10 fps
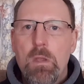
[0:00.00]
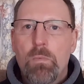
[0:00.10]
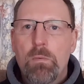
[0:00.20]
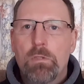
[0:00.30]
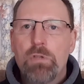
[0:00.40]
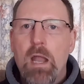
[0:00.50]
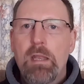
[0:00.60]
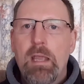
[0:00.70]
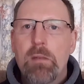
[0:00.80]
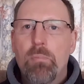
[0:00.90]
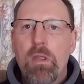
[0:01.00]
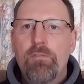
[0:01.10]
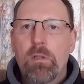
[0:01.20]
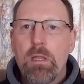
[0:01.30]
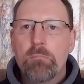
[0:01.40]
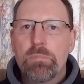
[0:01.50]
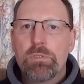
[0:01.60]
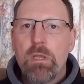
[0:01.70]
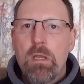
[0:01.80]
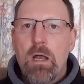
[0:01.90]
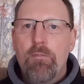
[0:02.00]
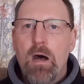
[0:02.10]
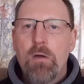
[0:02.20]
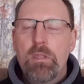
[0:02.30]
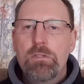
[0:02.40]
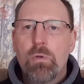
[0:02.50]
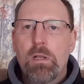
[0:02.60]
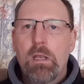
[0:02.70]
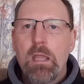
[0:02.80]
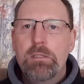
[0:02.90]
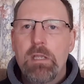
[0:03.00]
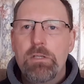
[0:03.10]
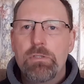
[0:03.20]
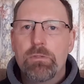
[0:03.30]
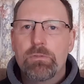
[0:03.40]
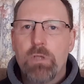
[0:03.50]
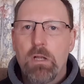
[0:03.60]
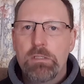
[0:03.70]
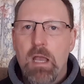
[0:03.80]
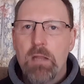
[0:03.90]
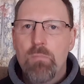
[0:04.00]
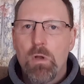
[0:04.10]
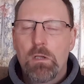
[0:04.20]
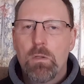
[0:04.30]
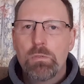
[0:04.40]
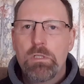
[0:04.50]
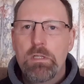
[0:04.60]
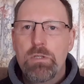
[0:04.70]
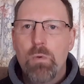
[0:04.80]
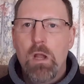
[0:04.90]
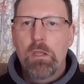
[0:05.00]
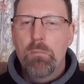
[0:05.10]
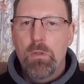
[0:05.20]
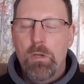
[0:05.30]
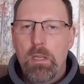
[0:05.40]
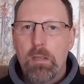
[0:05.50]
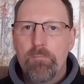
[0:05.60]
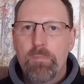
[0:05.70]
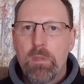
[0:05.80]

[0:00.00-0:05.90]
We will try to get a brief glimpse of how these organizations are tied more closely to our community.